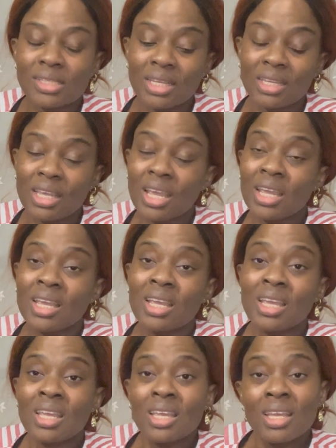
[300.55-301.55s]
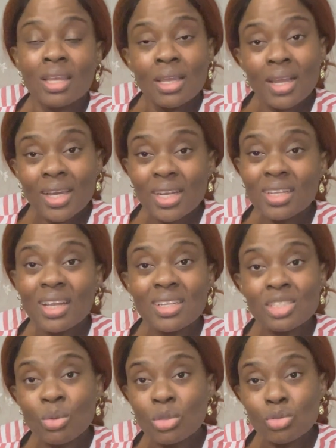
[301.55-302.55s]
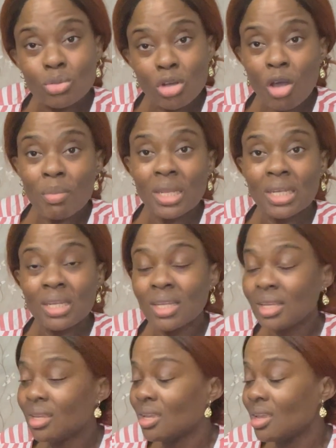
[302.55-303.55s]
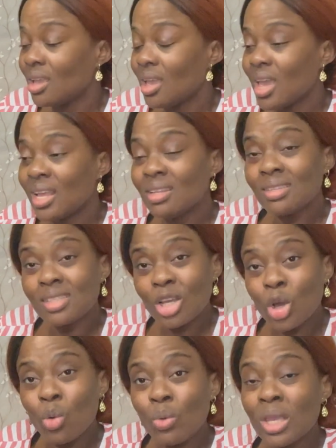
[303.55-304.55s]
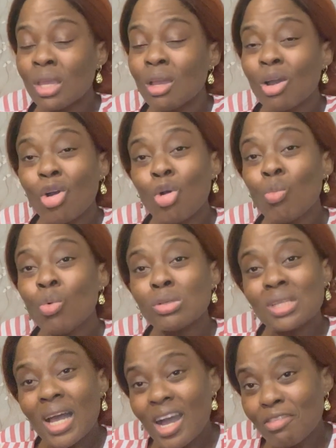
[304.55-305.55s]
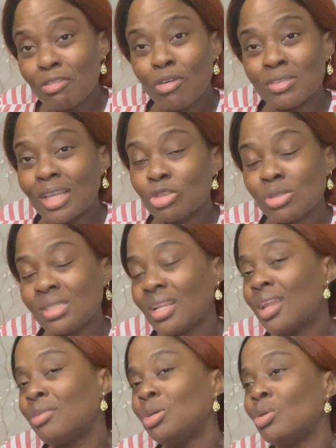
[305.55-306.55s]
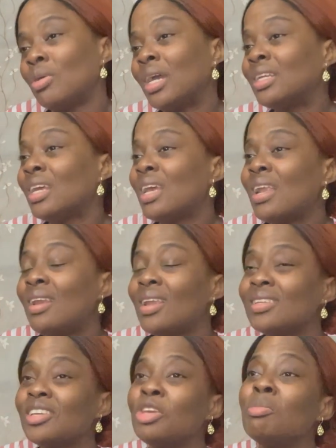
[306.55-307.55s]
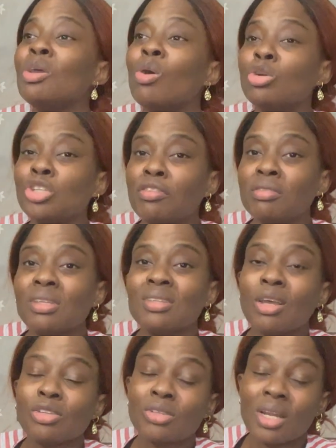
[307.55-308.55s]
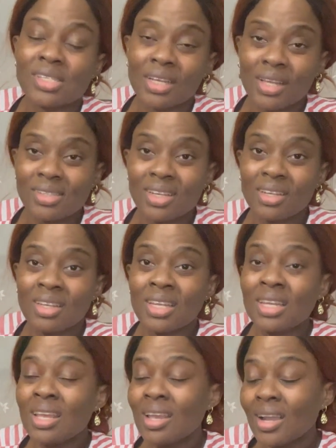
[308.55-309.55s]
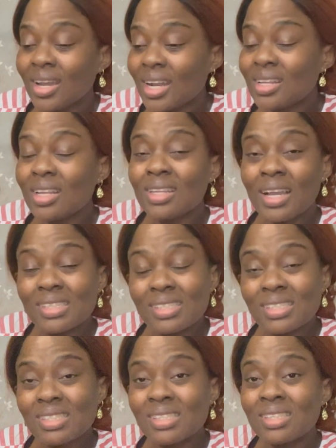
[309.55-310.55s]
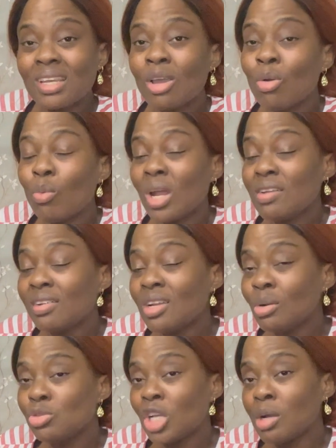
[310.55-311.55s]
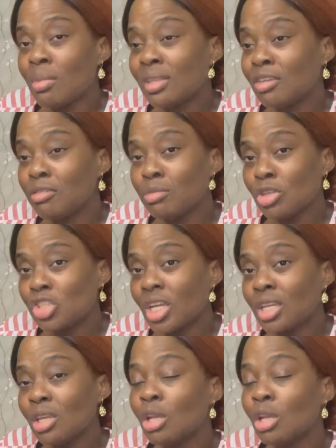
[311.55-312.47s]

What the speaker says: a year, Canada is going to come in and take away almost half of that your salary, right? Let's say you make $150,000, like I said. Canada taxes, whatever they're going to come and take from your check,